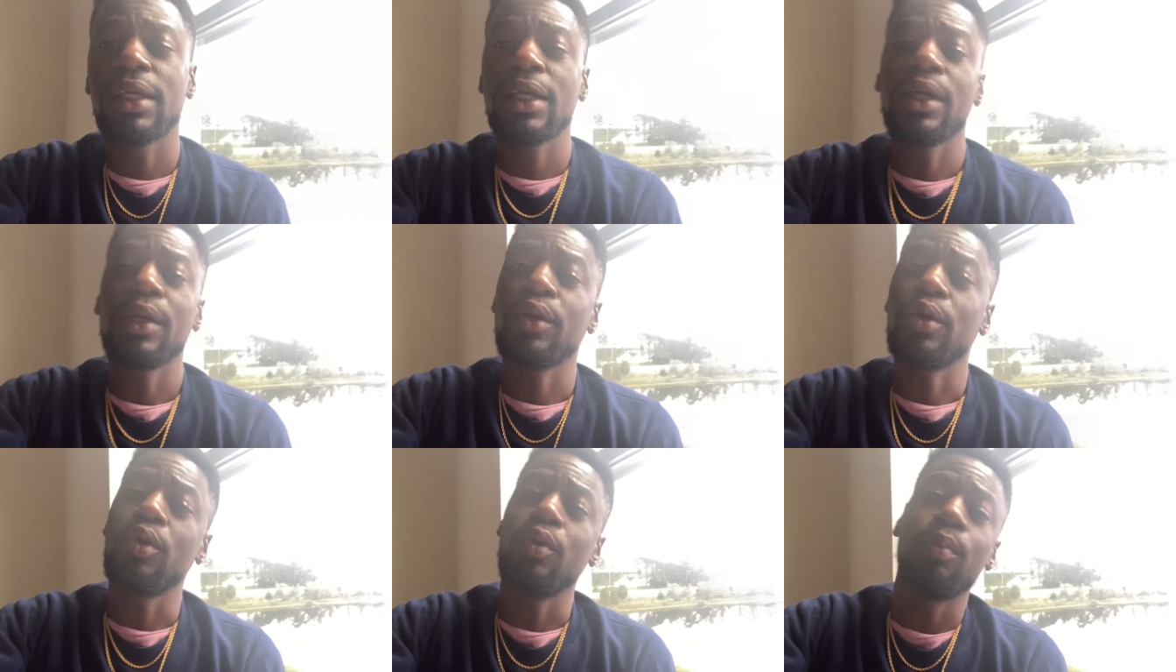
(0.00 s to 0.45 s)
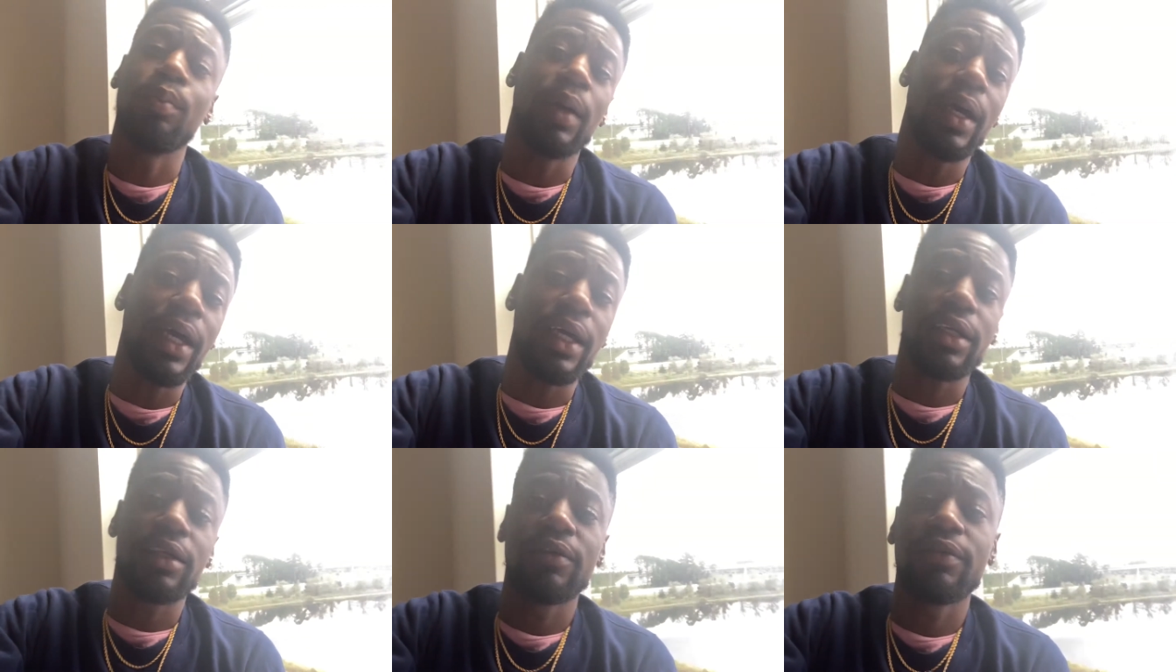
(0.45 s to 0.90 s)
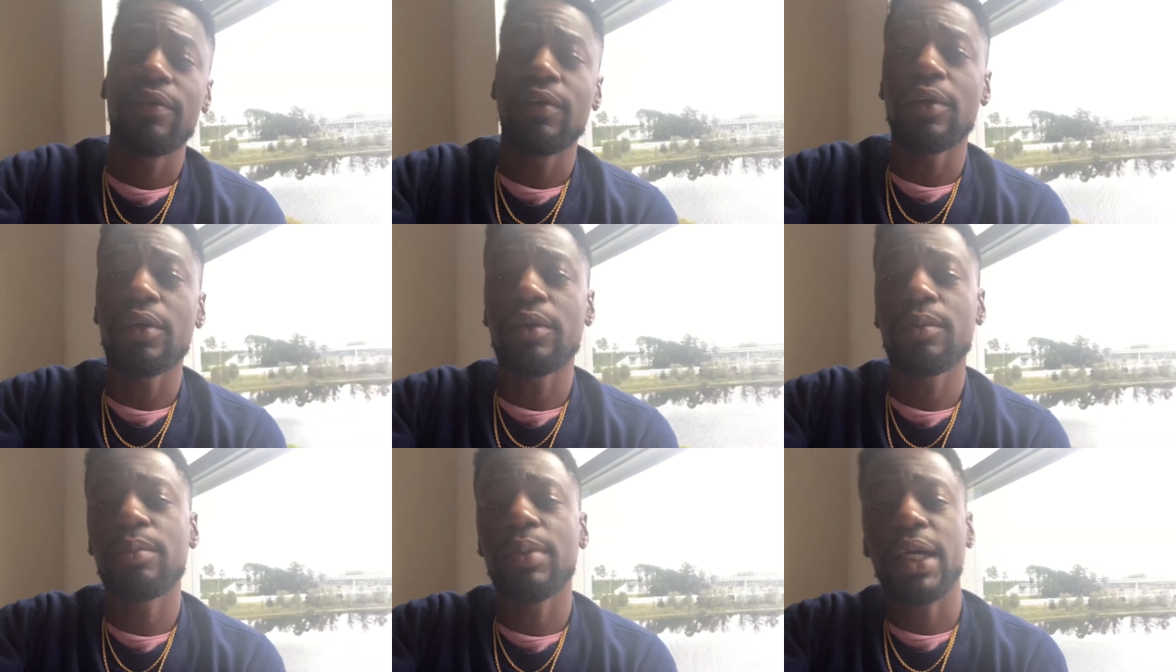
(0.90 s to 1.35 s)
go back and
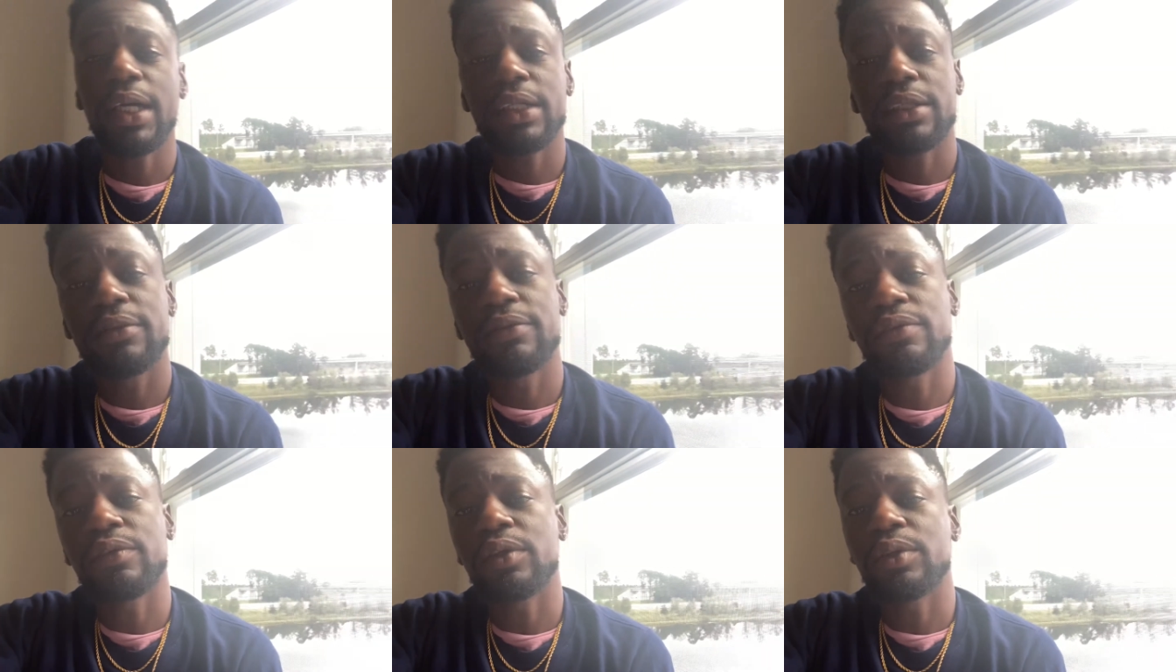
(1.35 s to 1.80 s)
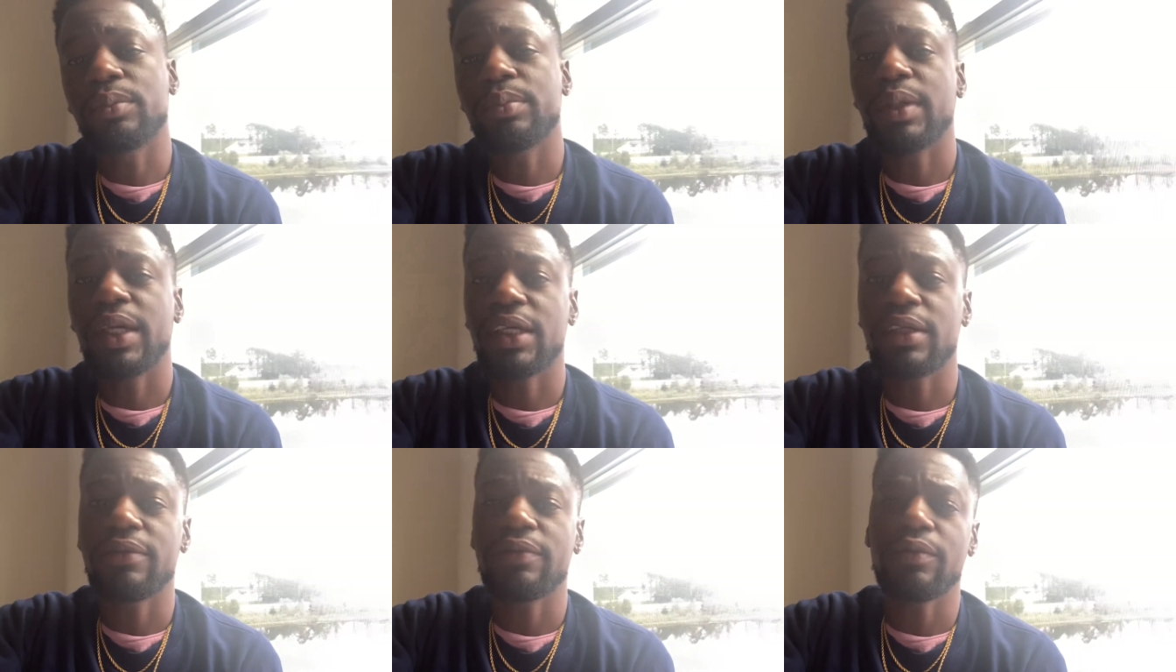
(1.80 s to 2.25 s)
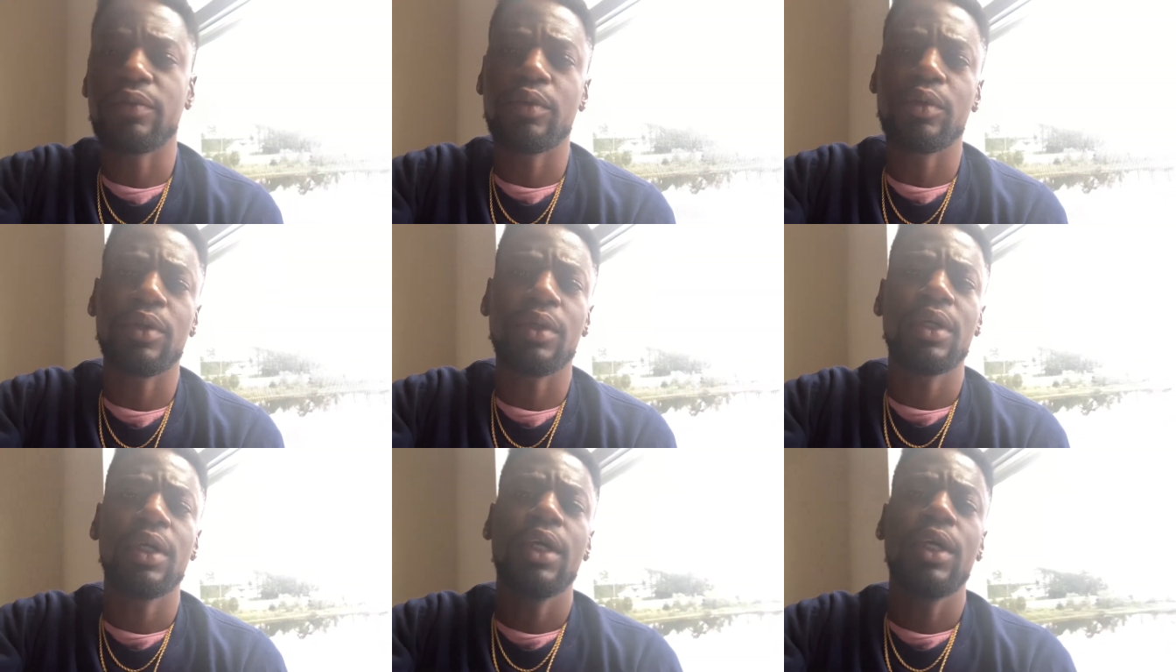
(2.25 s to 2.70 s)
forth, back and forth, back and forth.